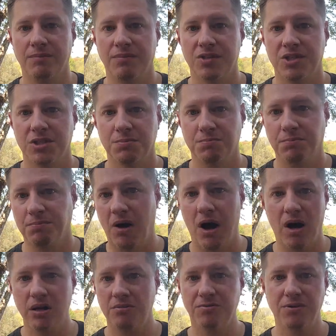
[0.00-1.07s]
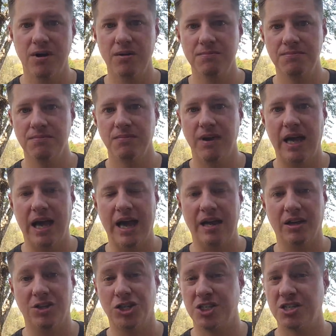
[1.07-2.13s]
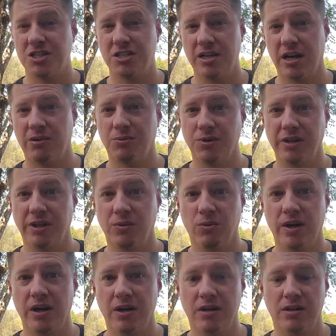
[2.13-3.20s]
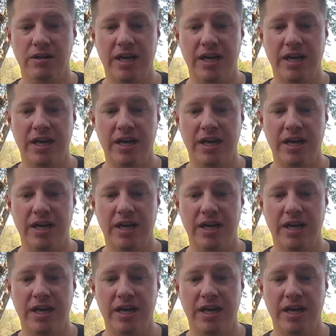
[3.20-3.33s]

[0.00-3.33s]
spawned from, and it just stuck really well.